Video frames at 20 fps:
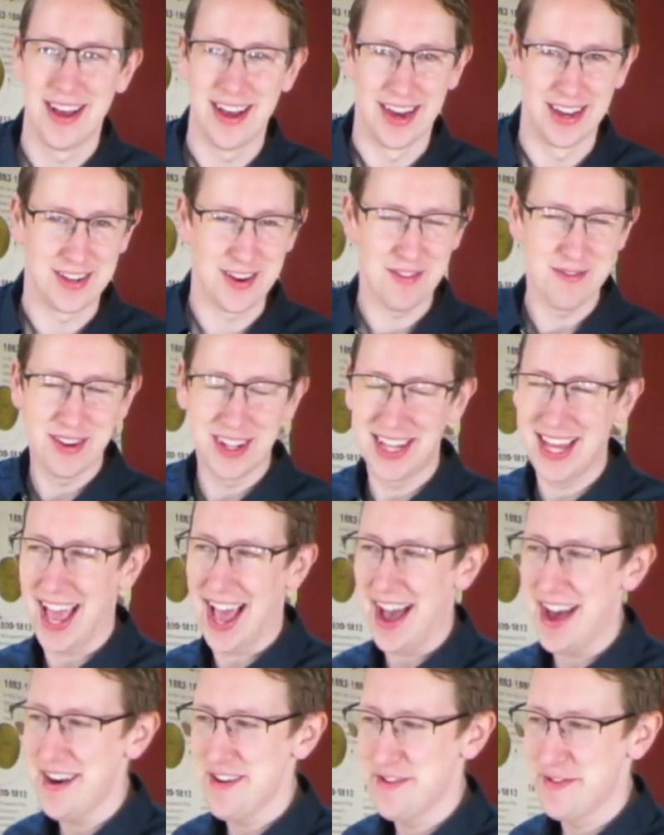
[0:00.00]
I don't really
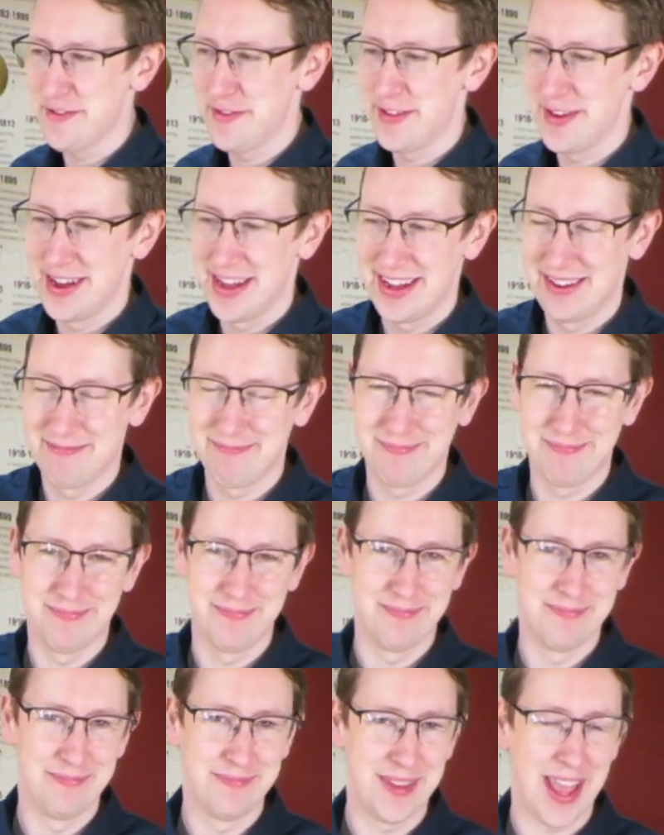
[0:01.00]
have
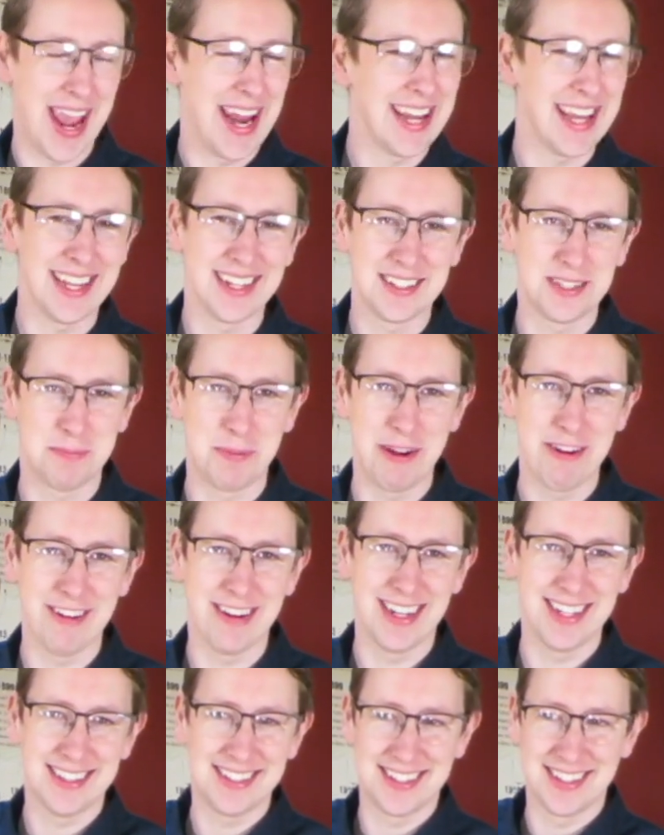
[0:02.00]
any
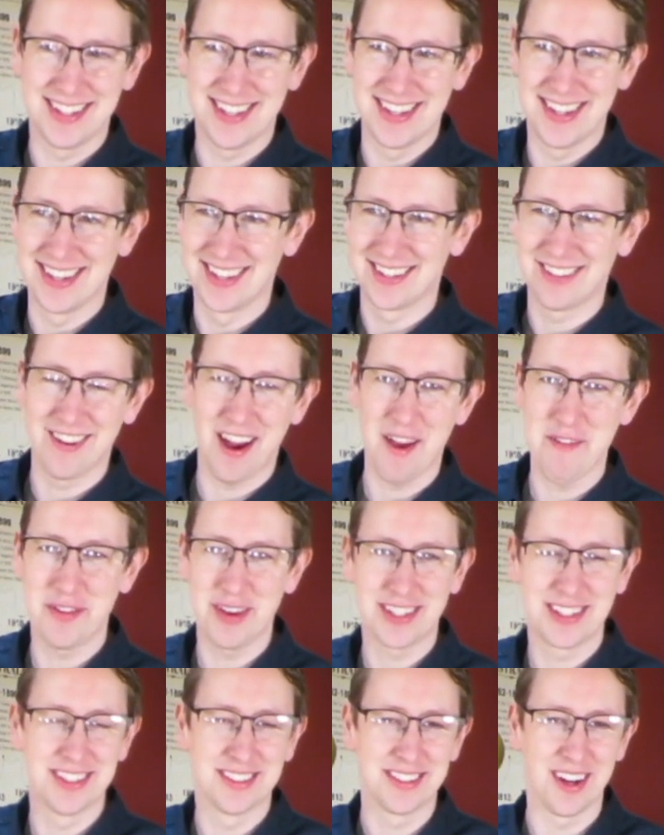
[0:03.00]
experience in the
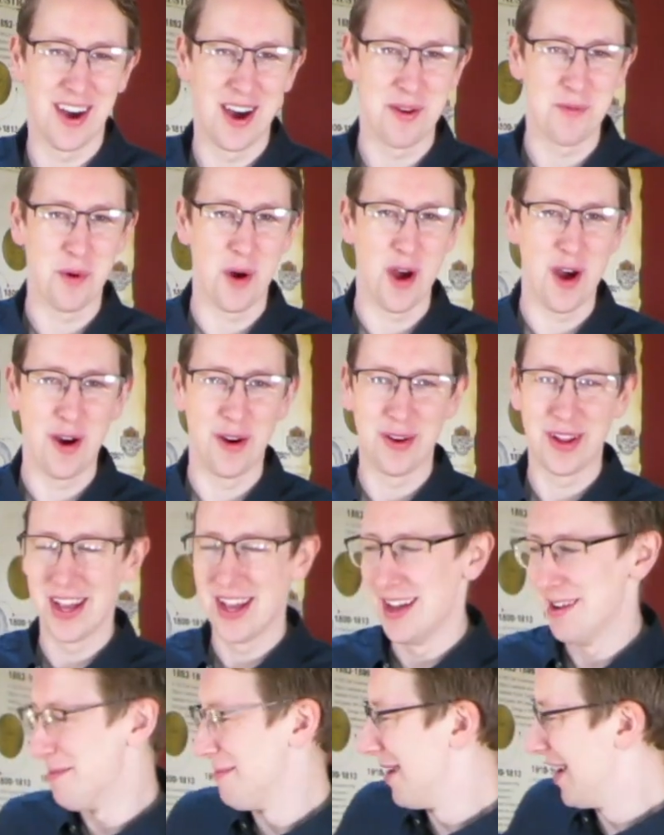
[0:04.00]
graphic design world,
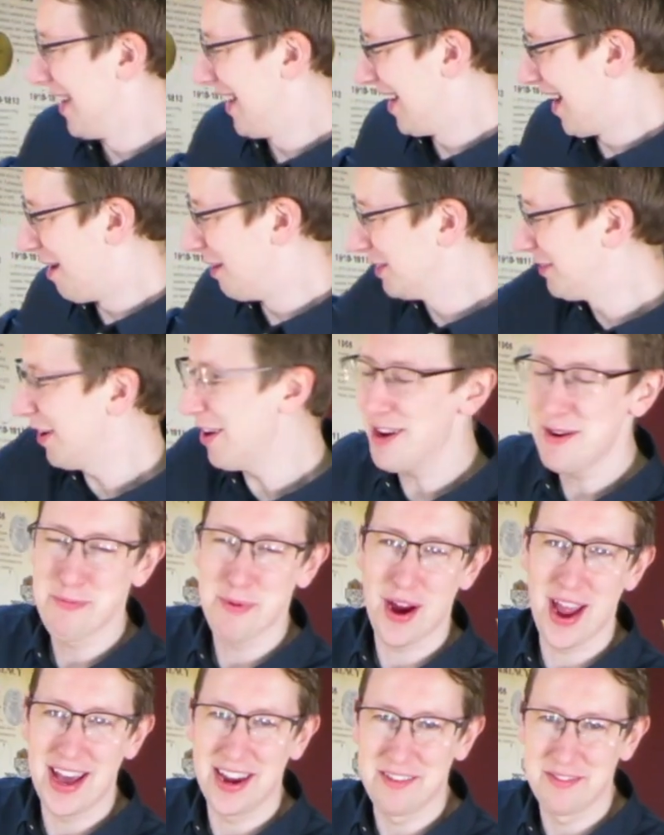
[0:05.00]
but I was very
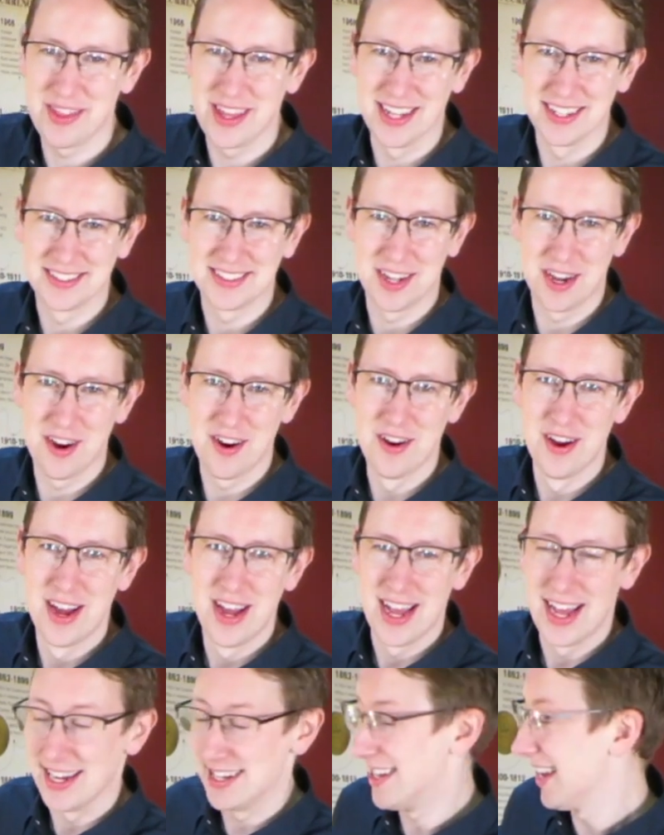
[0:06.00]
proud of this. So
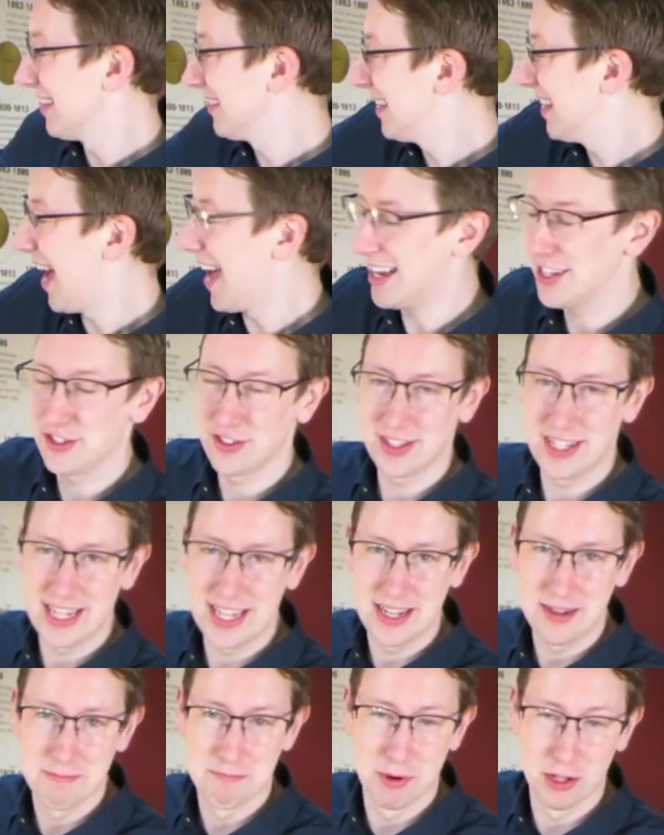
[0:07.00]
it doesn't
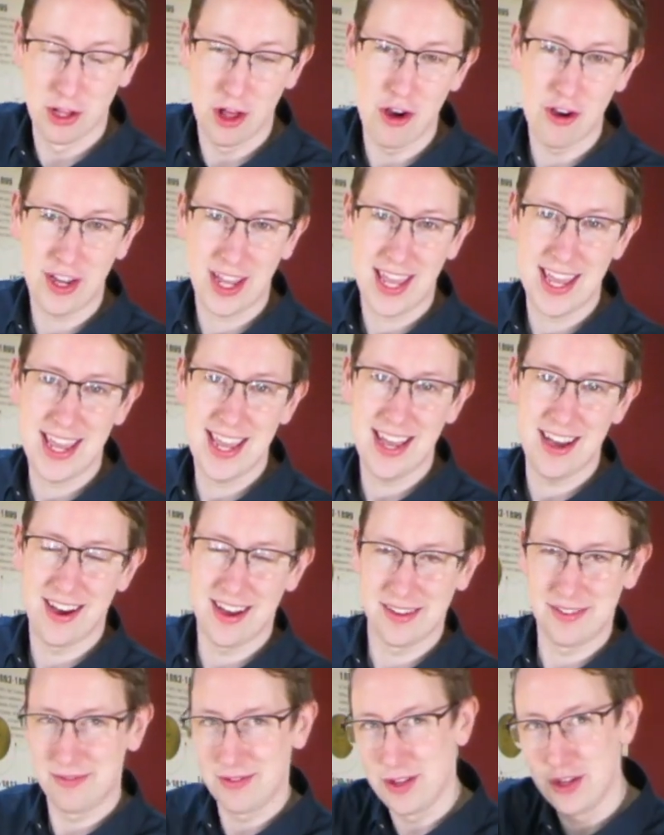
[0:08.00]
actually belong here.
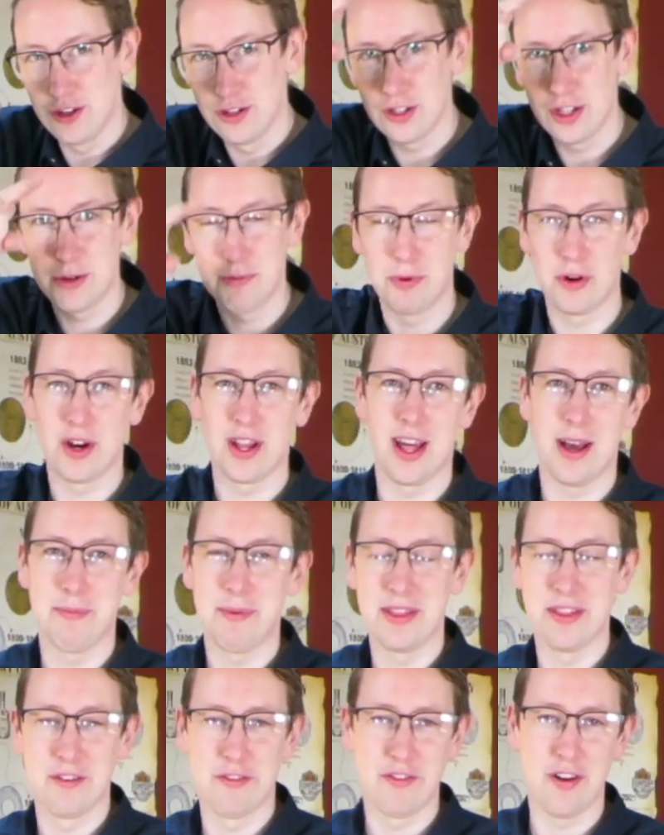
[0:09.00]
I usually put it up
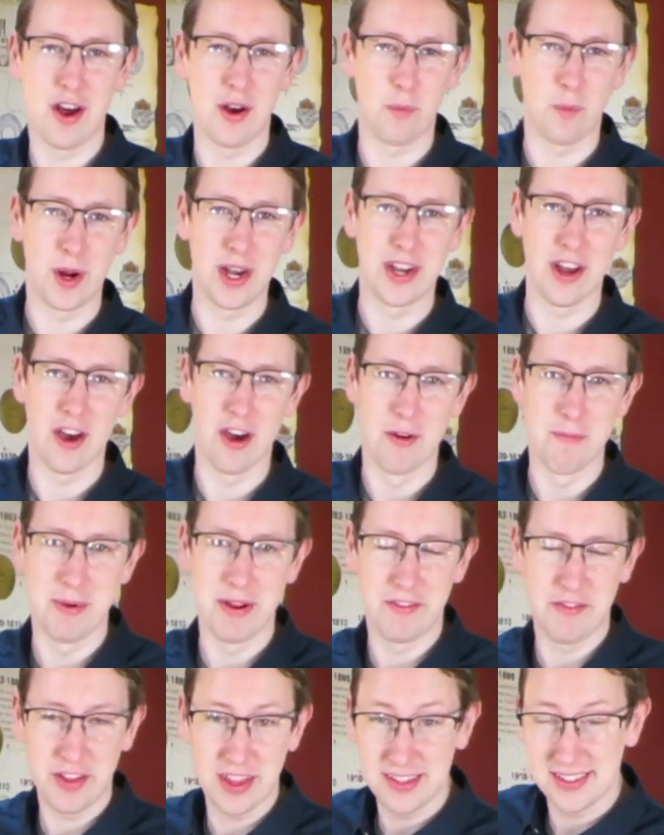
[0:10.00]
in the front window,
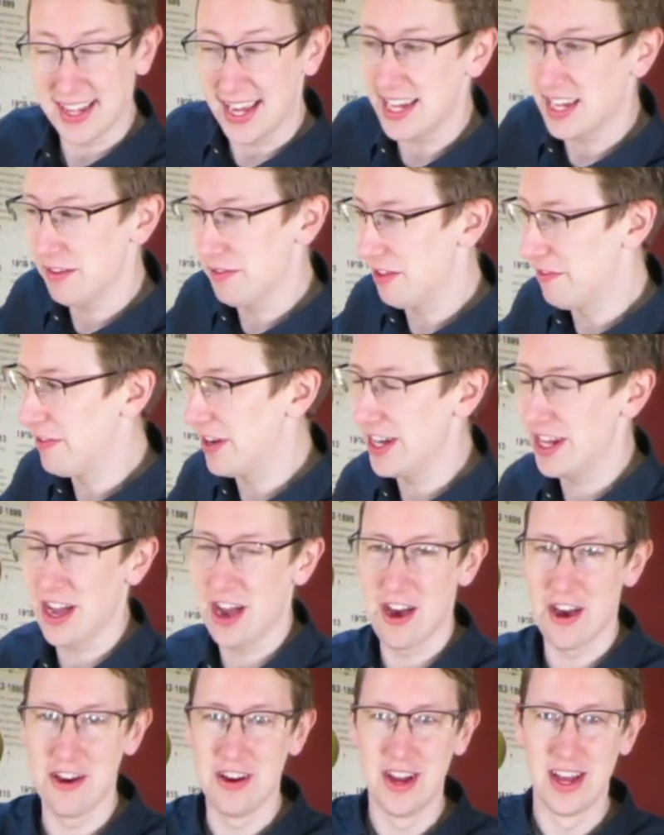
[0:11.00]
but for the sake of the
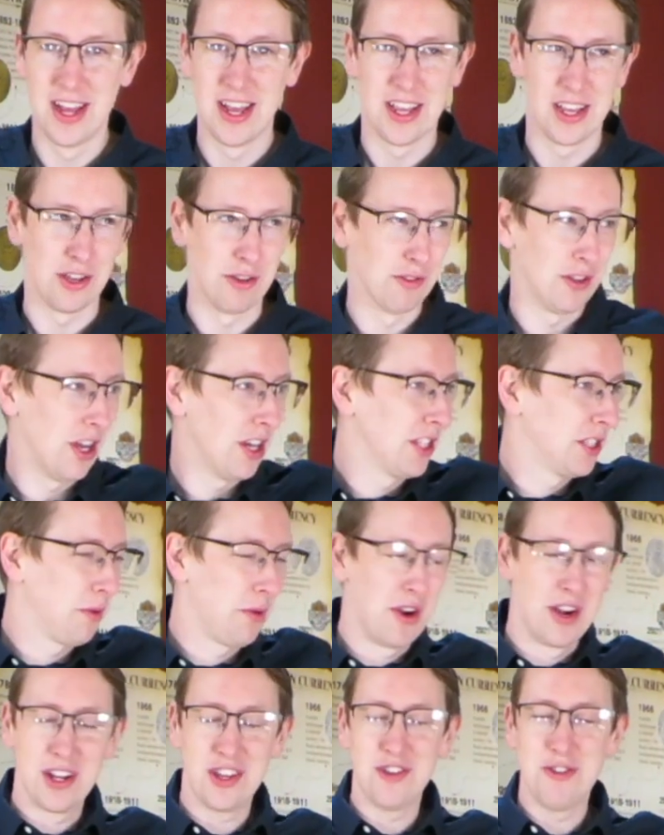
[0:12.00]
video, you'll notice
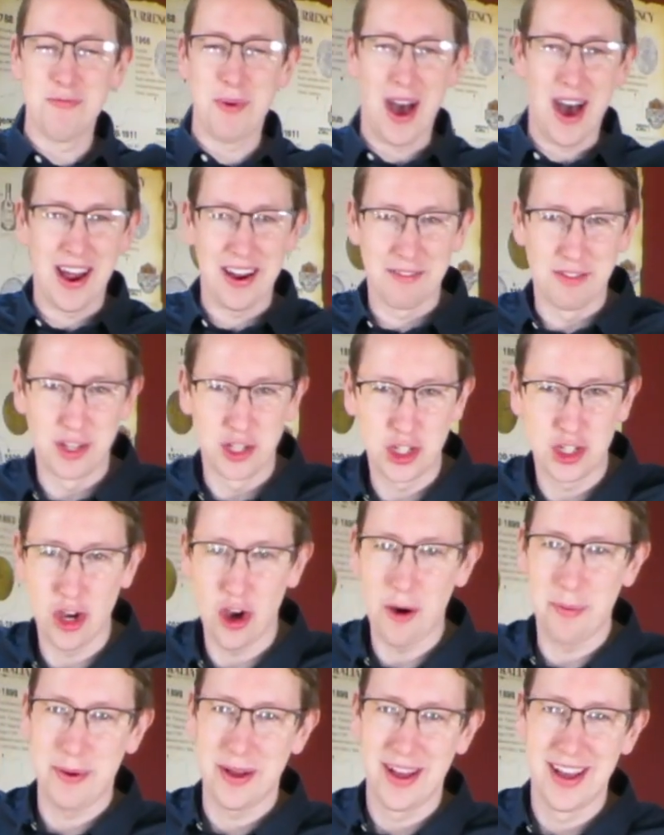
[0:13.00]
we're in a new part of the
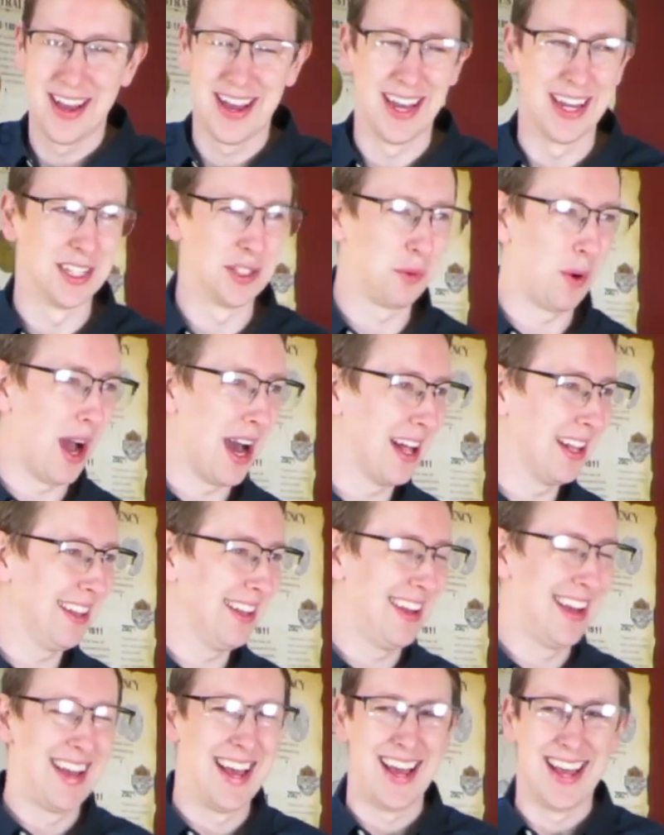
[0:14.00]
shop as well.